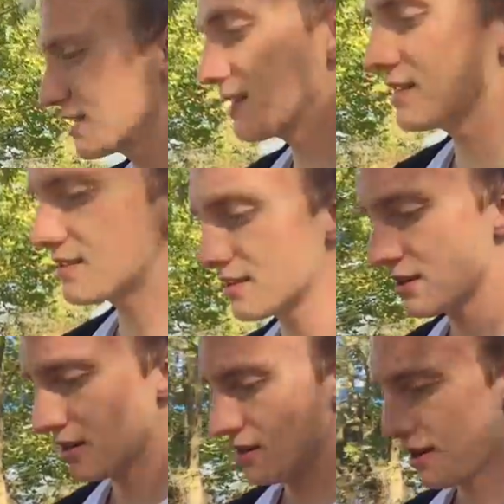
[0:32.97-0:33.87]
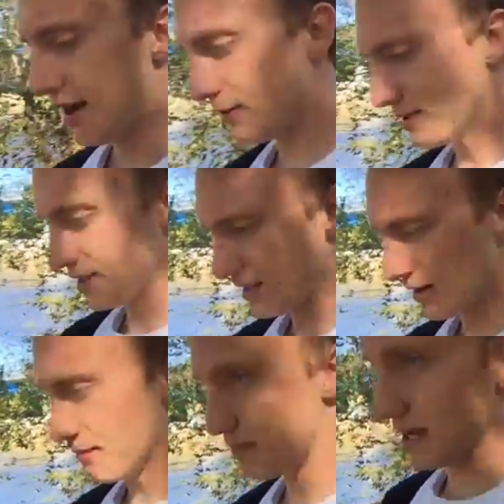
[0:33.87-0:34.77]
cities. I went
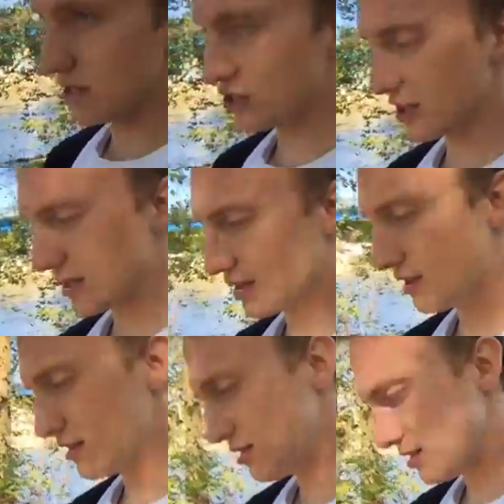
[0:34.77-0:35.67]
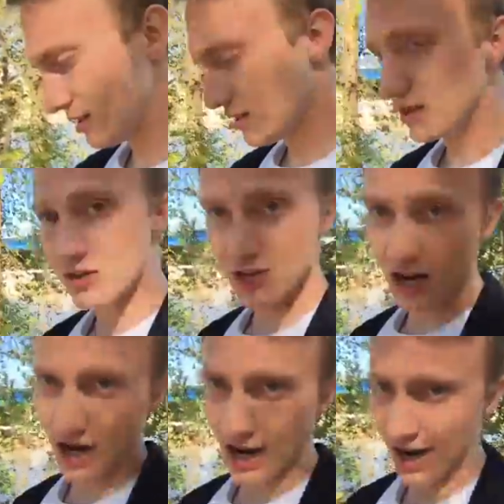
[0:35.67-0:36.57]
to Beijing,
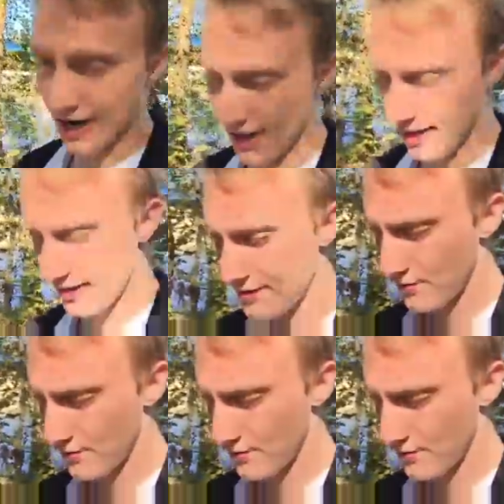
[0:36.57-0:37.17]
Shanghai,